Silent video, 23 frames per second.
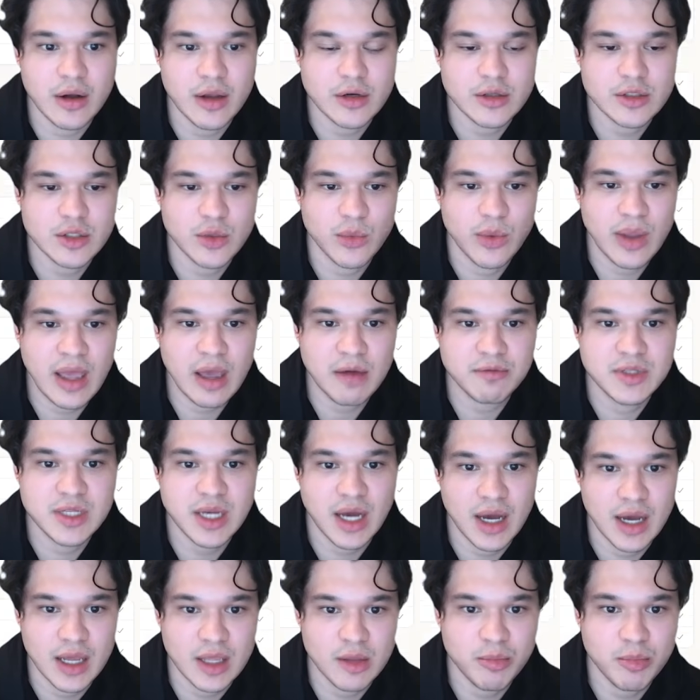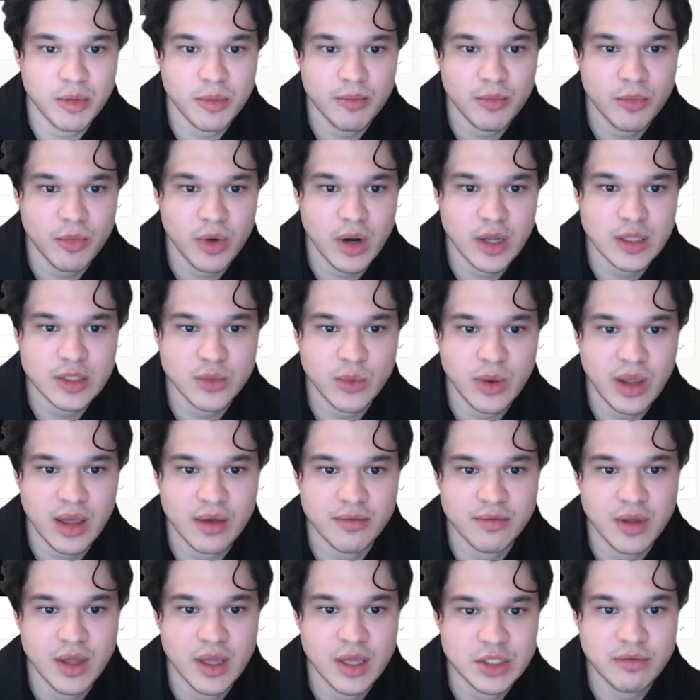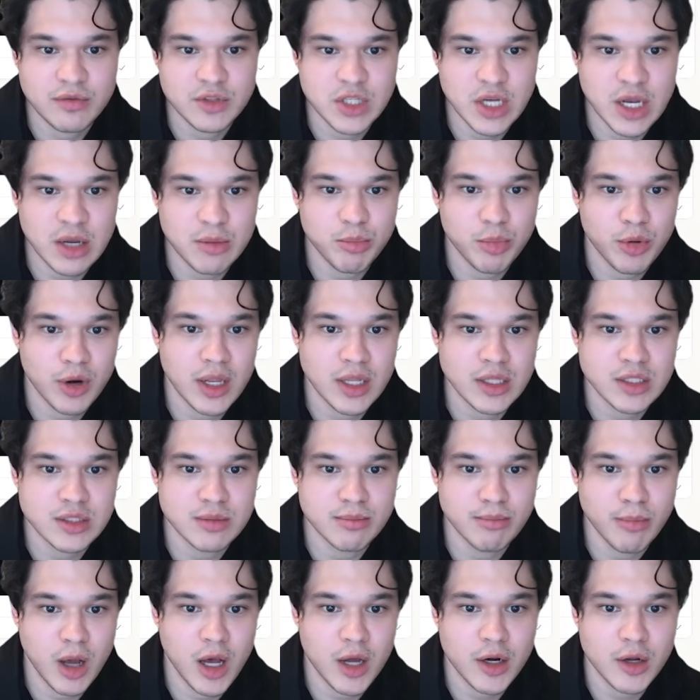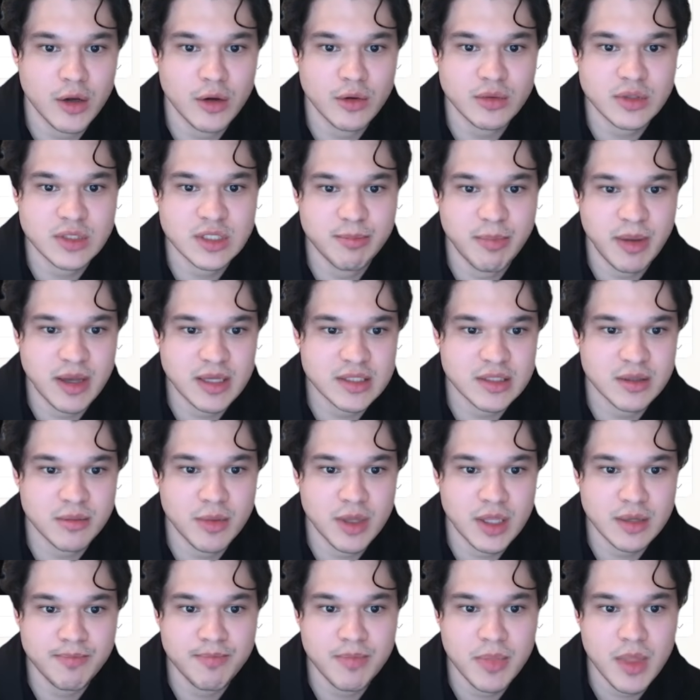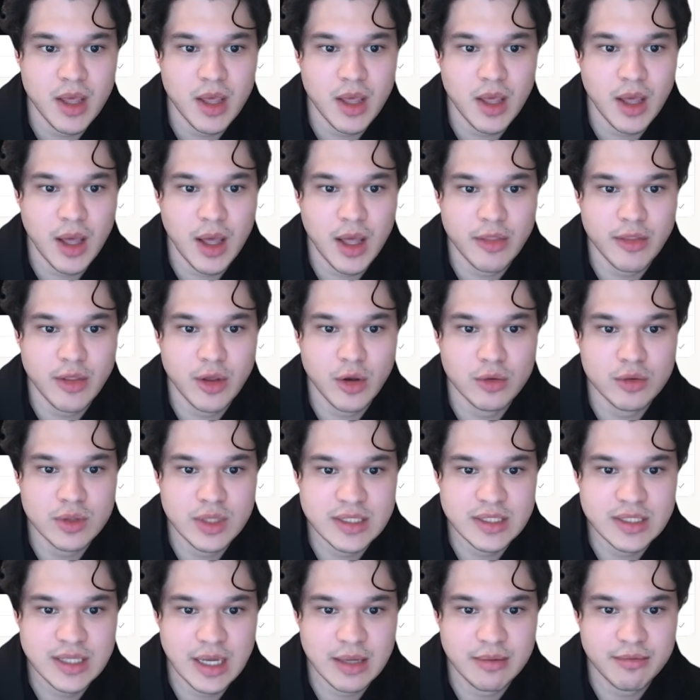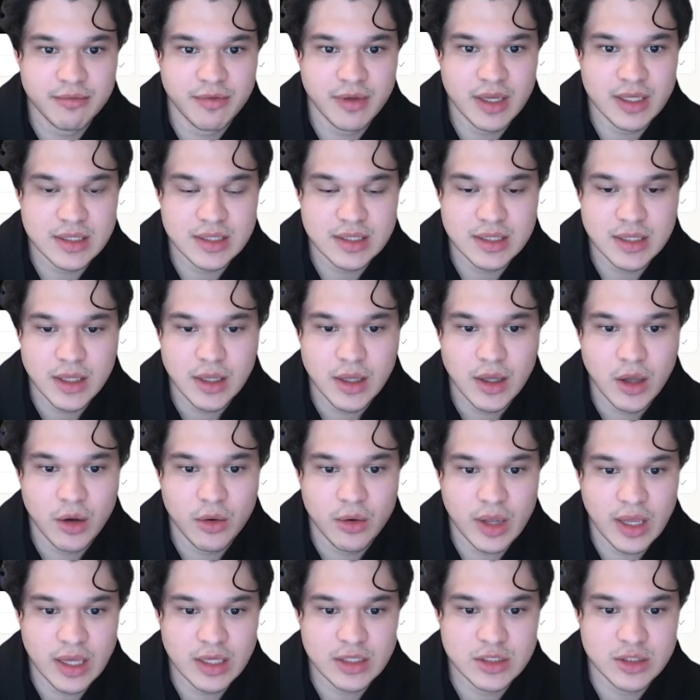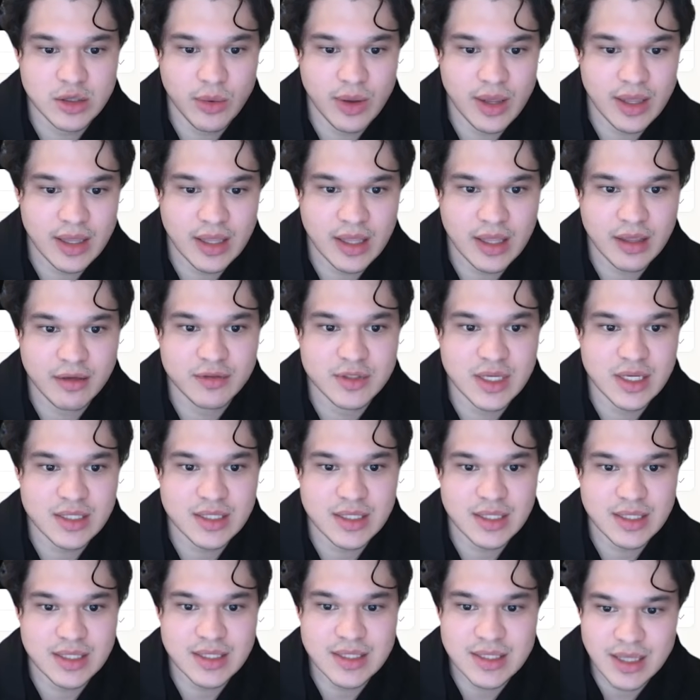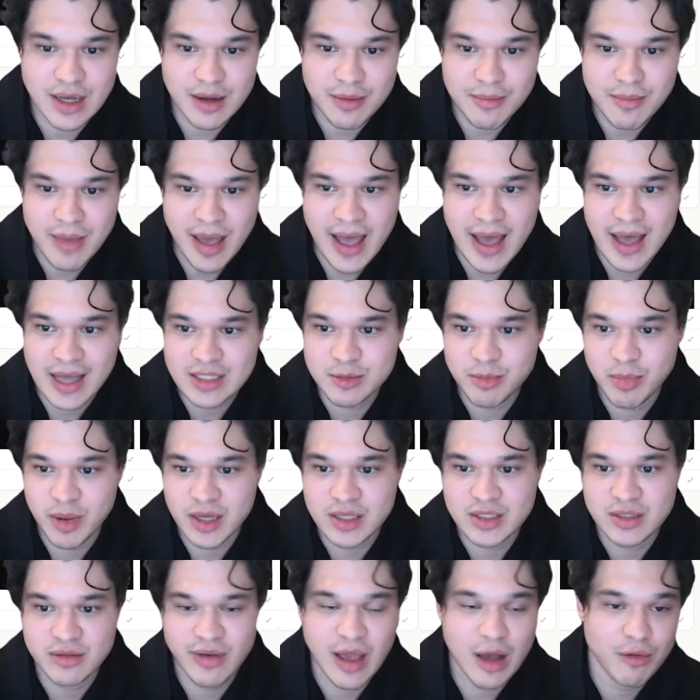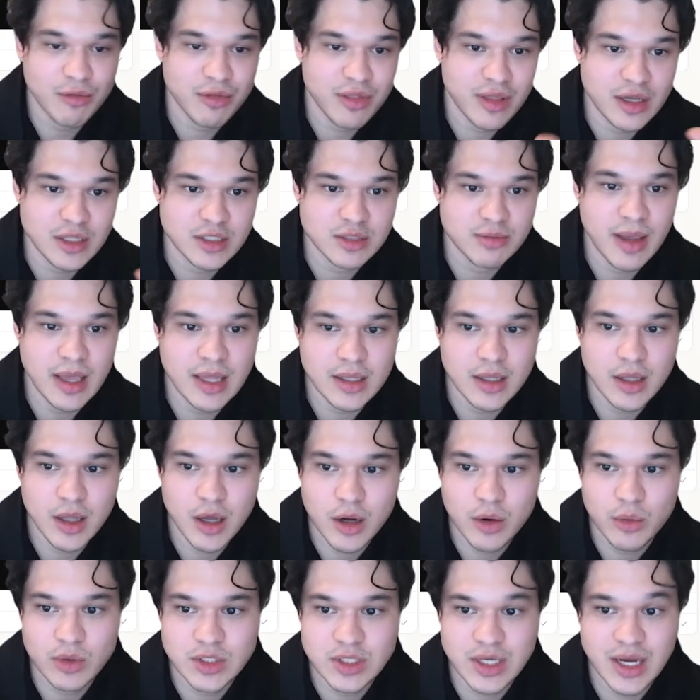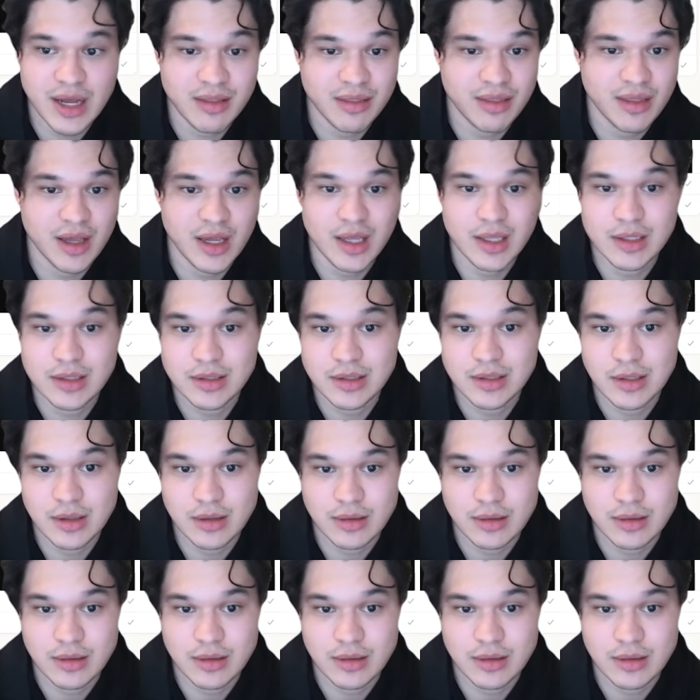here. So we have type, right? So we have JetBrains mono specimen, the only typeface. Okay, so it gives us some aspects of how things may look, which I think is